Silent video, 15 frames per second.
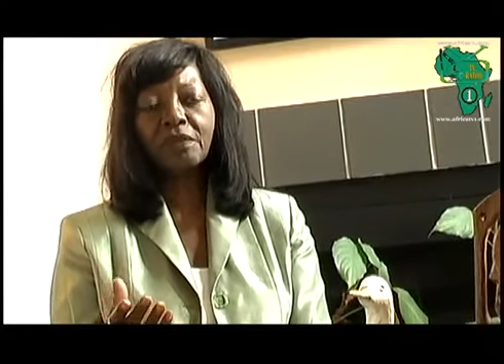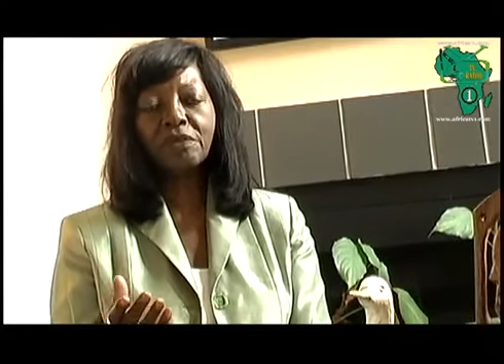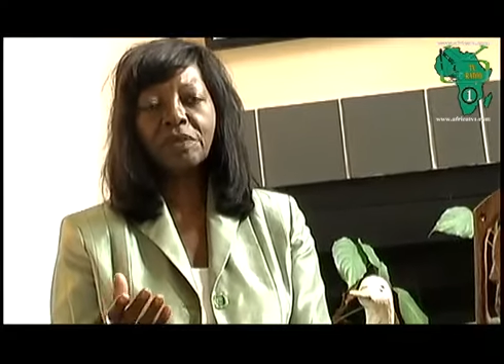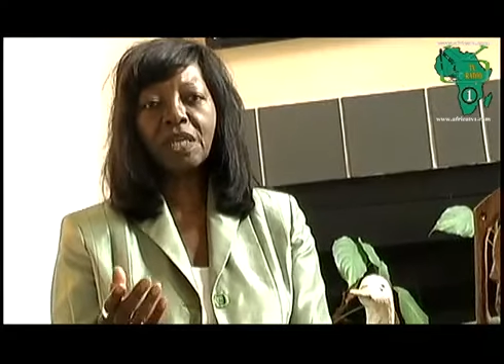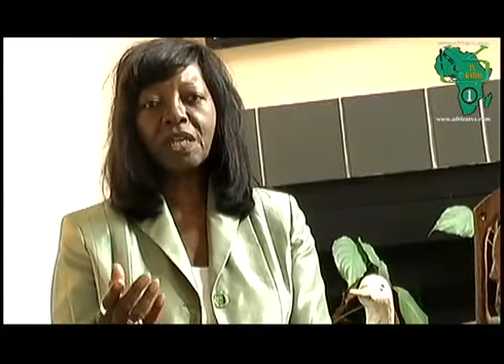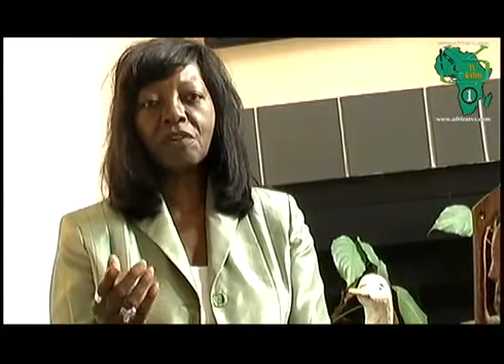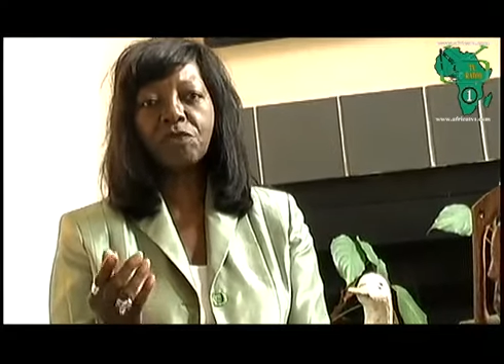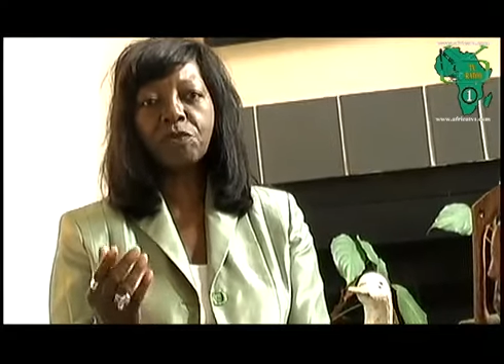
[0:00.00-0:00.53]

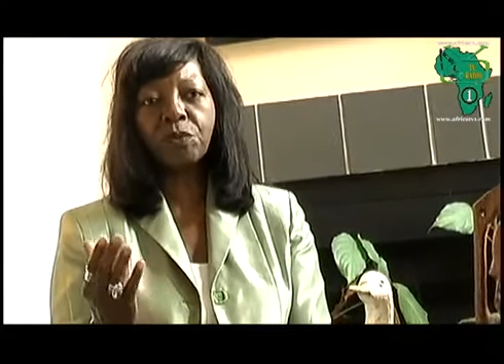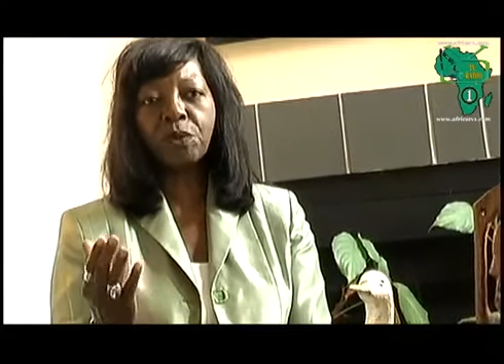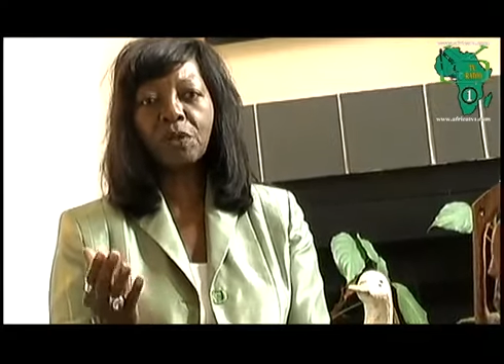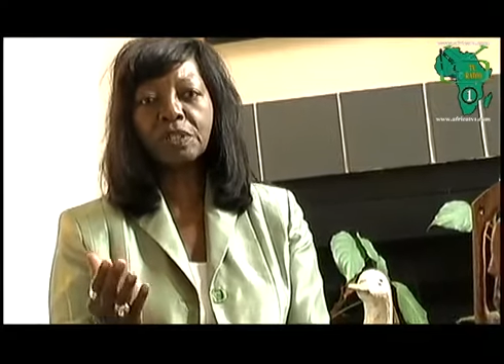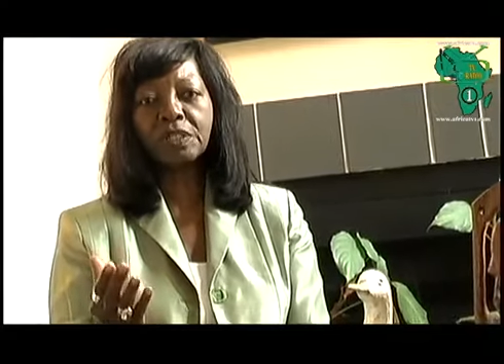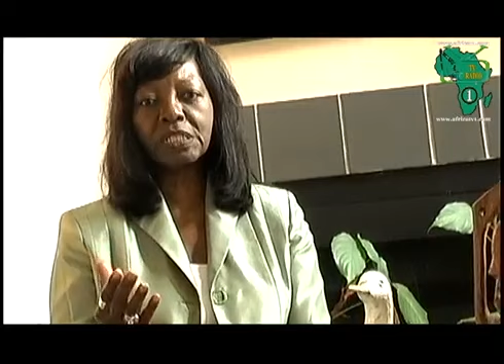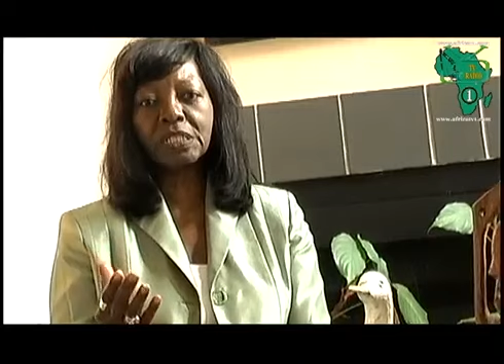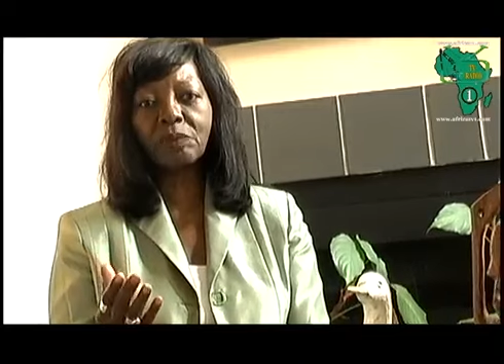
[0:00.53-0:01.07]
They have
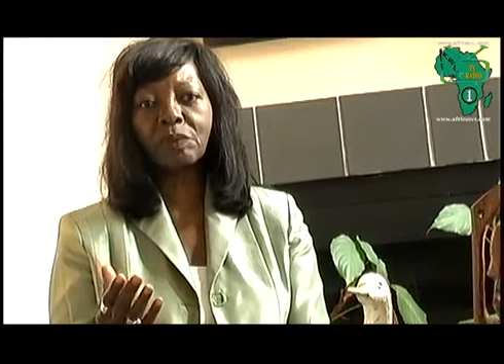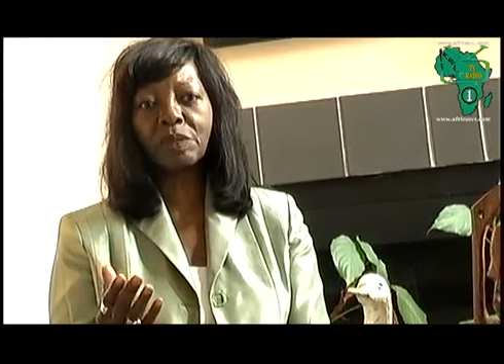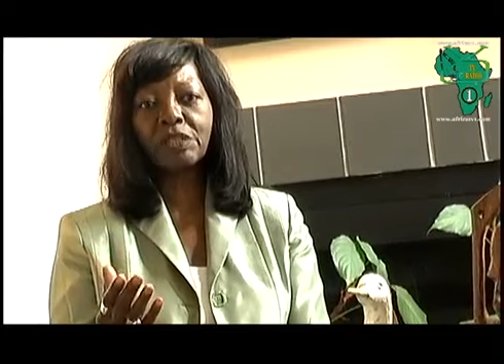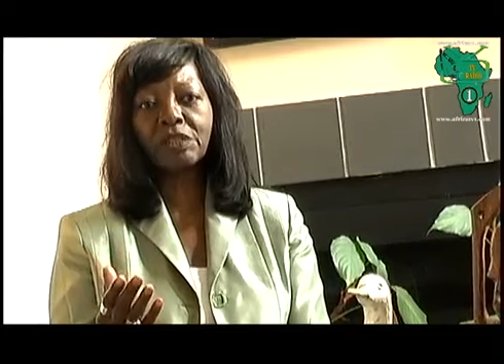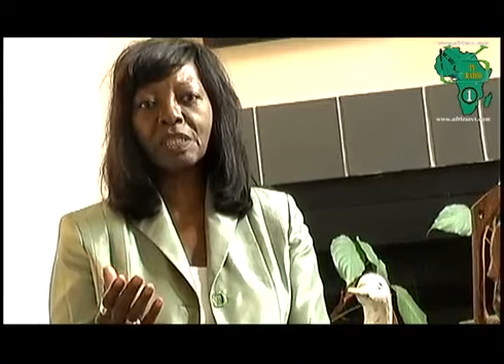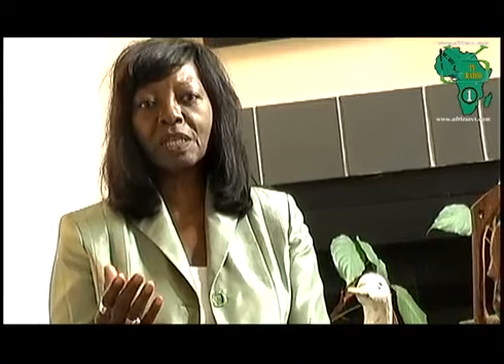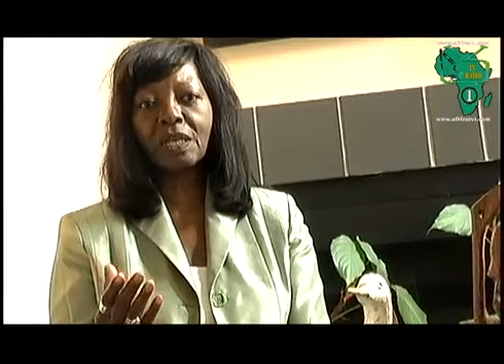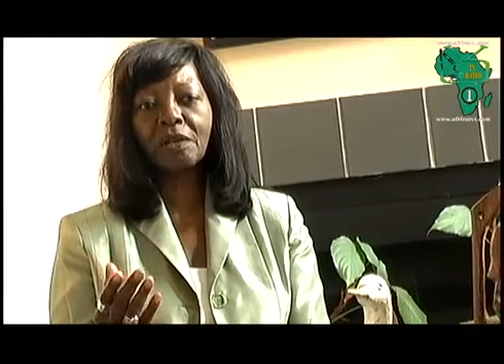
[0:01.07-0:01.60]
worked
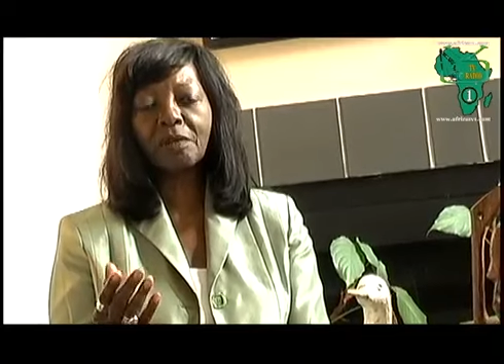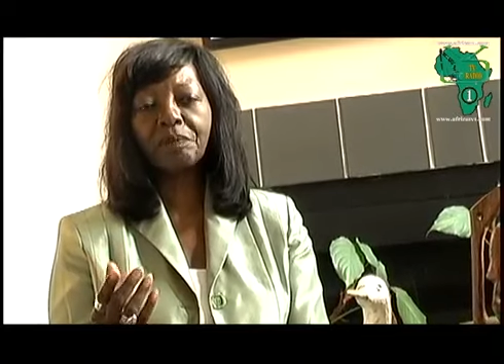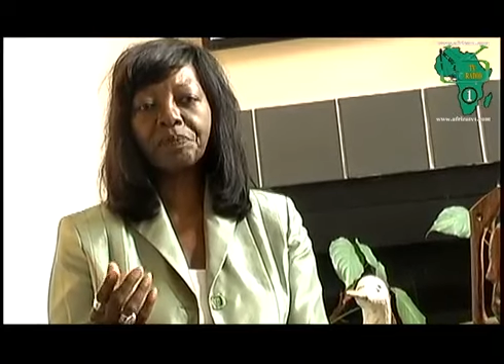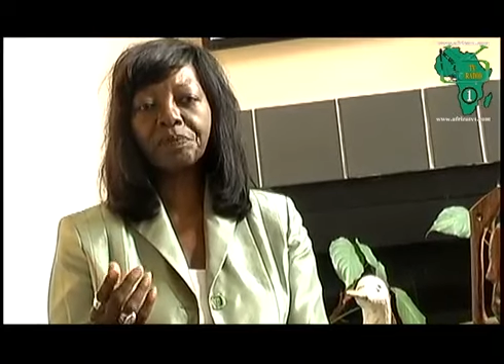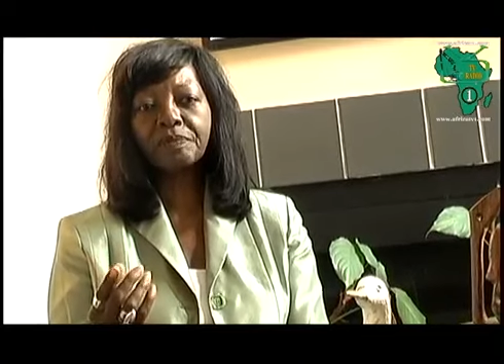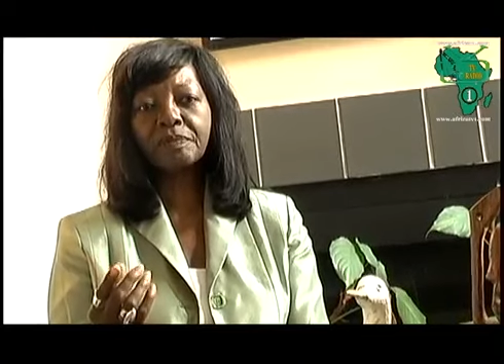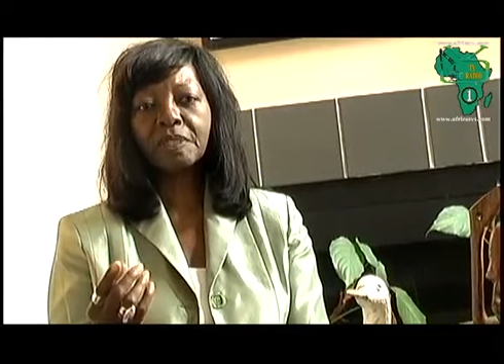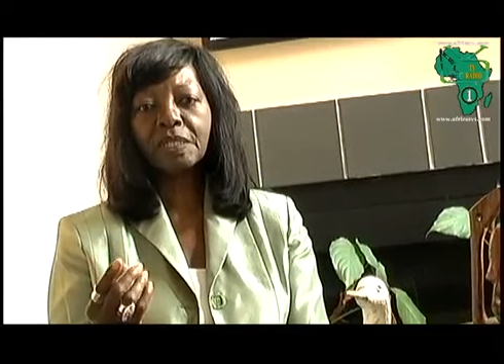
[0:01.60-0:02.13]
with, um,
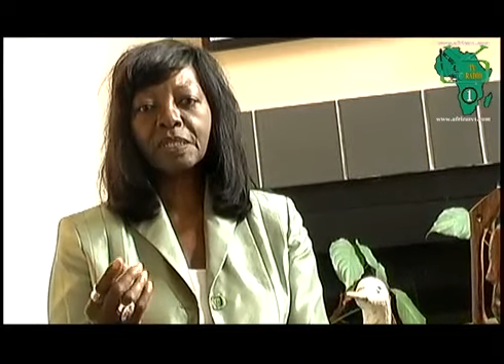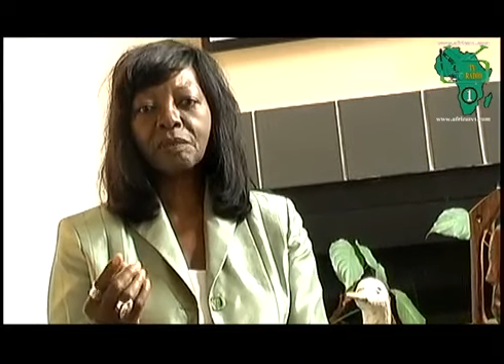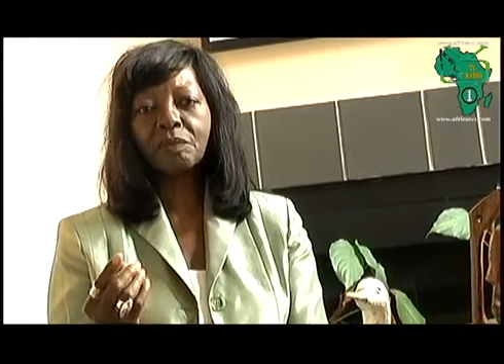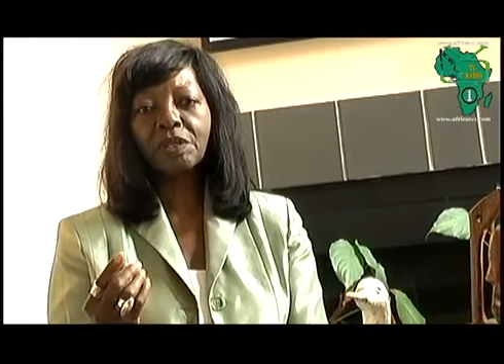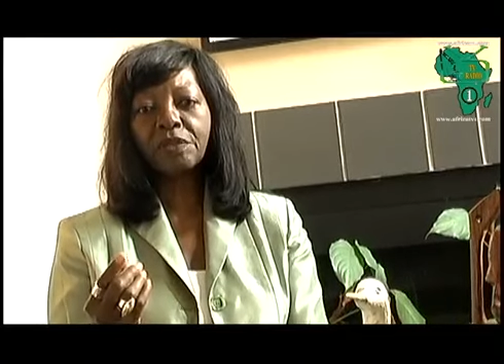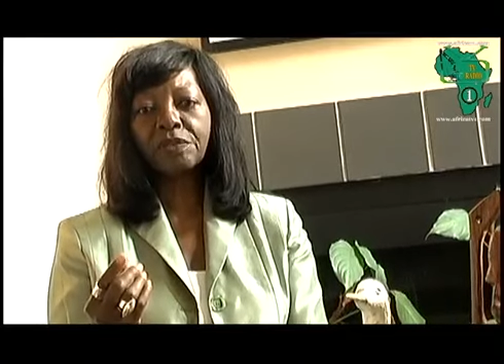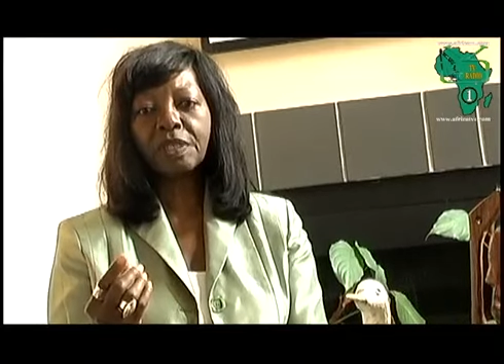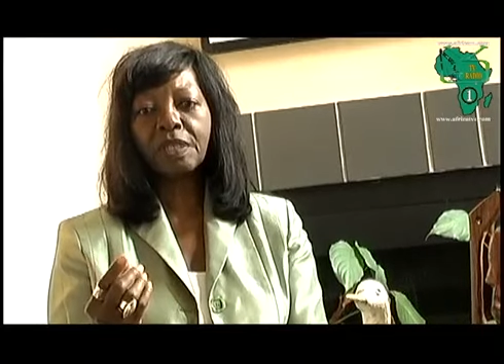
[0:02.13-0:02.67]

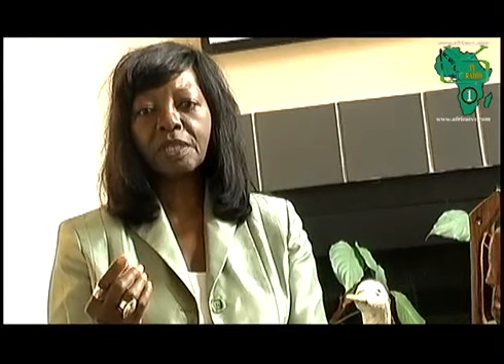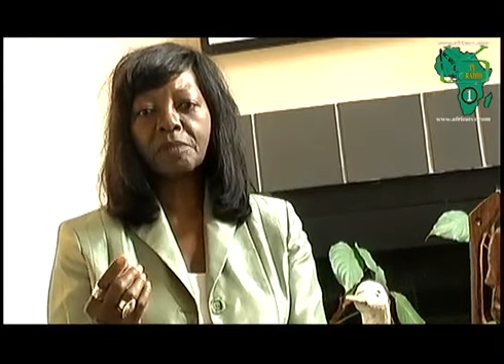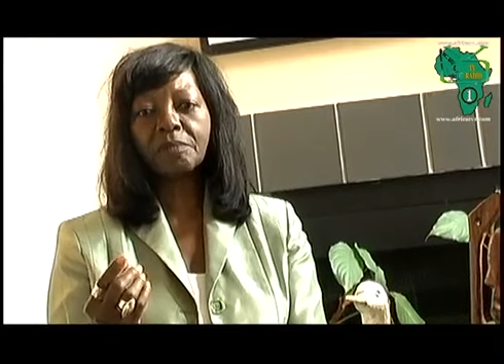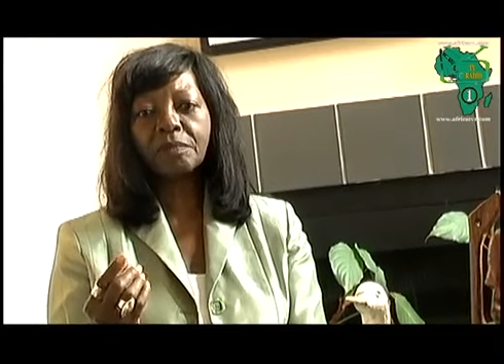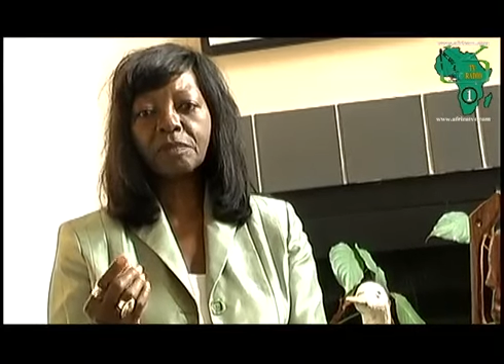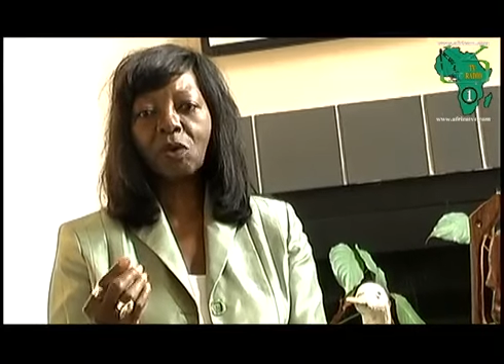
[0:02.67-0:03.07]
with um,